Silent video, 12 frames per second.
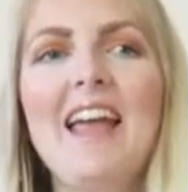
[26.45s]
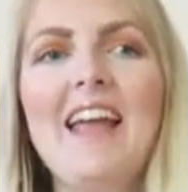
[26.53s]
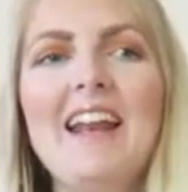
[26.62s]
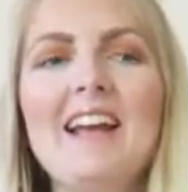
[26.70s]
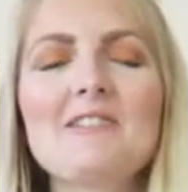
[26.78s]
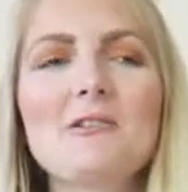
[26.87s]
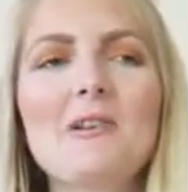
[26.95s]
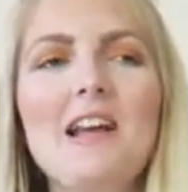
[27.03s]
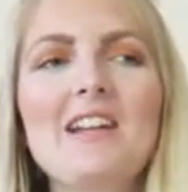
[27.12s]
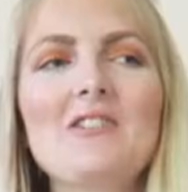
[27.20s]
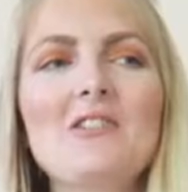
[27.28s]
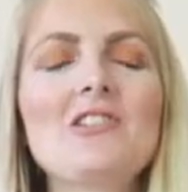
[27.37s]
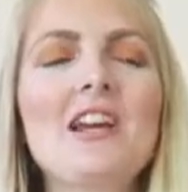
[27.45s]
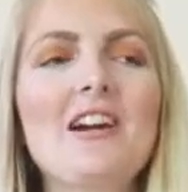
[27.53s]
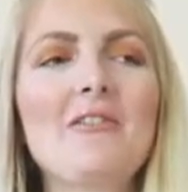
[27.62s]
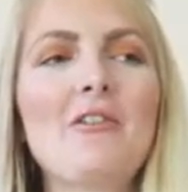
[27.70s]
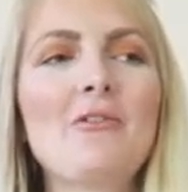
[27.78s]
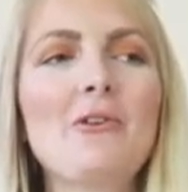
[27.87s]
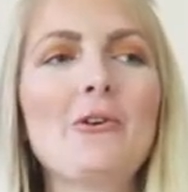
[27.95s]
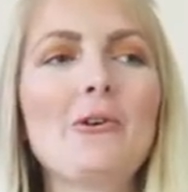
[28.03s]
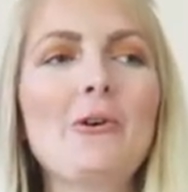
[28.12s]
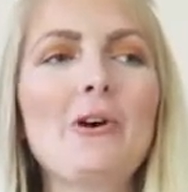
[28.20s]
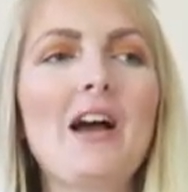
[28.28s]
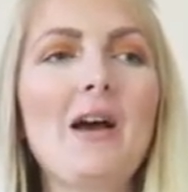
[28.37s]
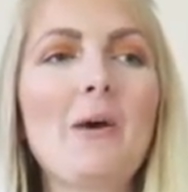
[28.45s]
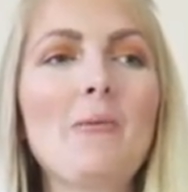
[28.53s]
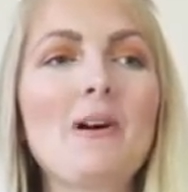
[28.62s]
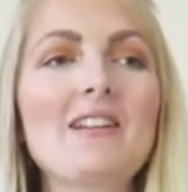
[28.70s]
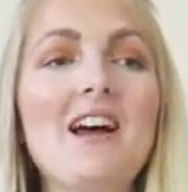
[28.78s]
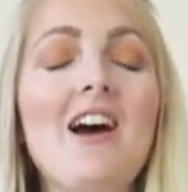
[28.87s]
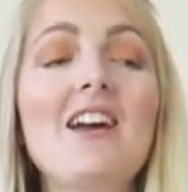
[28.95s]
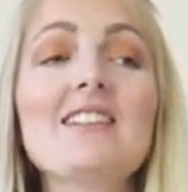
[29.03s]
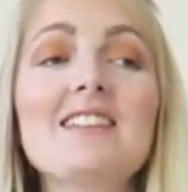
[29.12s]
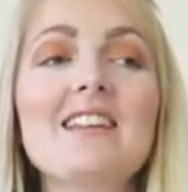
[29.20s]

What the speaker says: And I thought I'd just share with you what I